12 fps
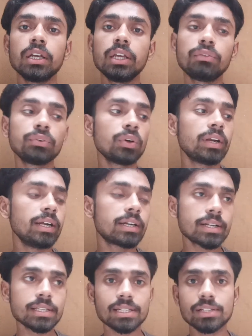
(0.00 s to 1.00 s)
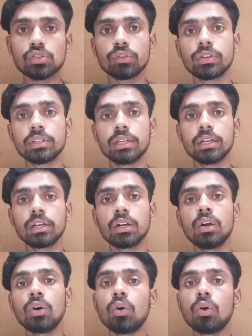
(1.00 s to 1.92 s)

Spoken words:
if your interest is over there,